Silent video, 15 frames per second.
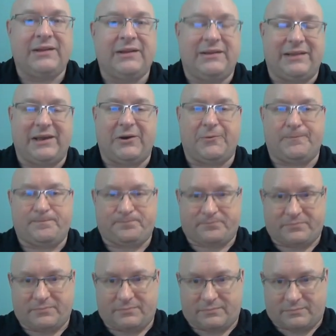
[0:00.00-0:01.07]
Now,
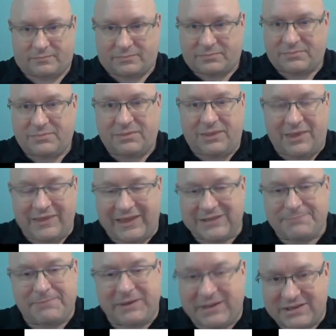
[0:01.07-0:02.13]

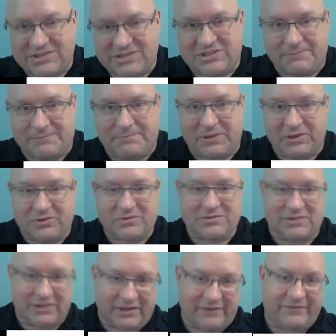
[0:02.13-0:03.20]
that's because
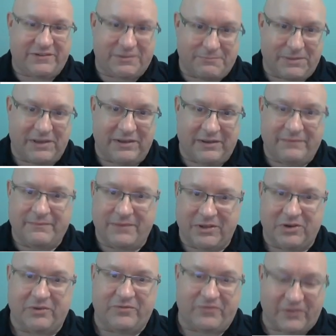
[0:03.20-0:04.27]
GPUs love to be,
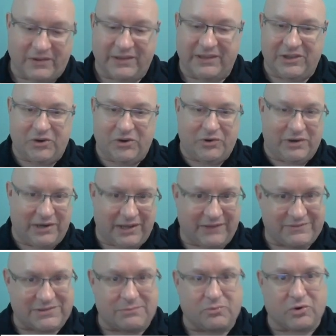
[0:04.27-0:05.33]
fully loaded. It
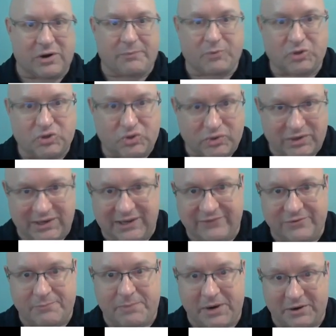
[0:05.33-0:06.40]
gives them more opportunity
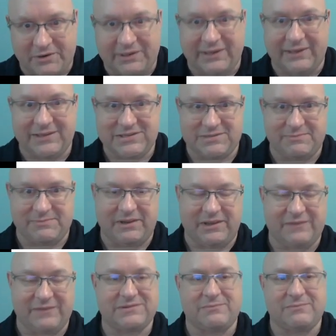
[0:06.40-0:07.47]
for parallelism.
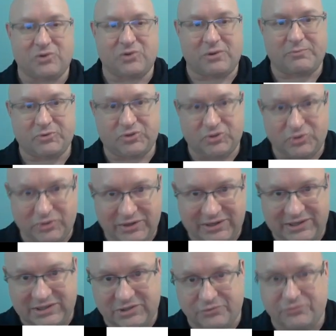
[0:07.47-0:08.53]
It gives them more
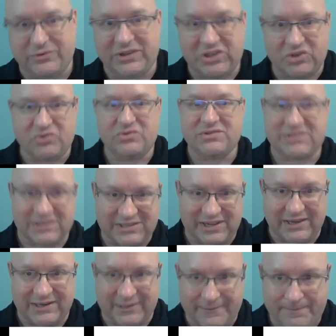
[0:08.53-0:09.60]
opportunity to reuse the
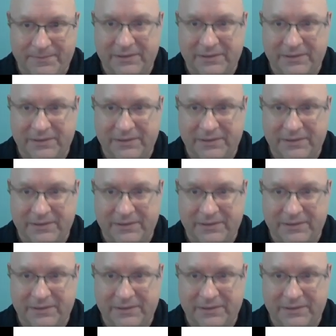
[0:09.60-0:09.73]
data.